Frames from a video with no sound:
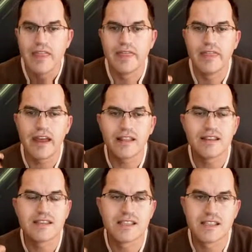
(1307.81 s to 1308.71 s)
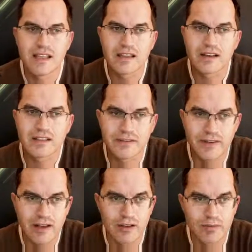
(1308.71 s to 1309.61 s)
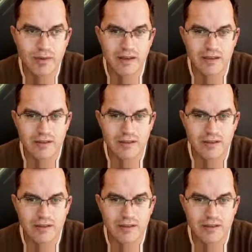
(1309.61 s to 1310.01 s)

that are developed by the